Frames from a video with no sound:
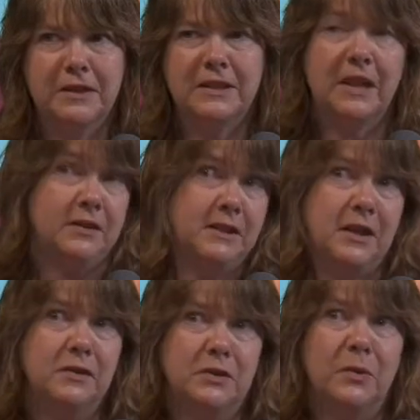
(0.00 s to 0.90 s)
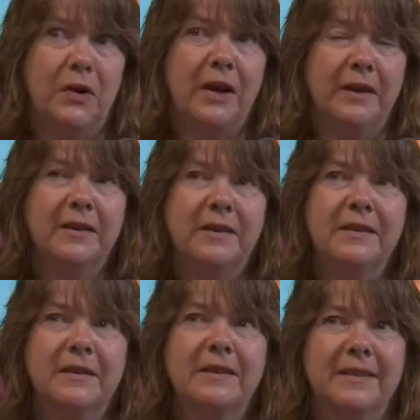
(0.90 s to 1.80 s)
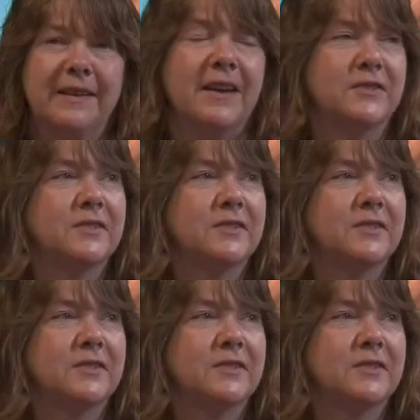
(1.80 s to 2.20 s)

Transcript: tell the story. Yes.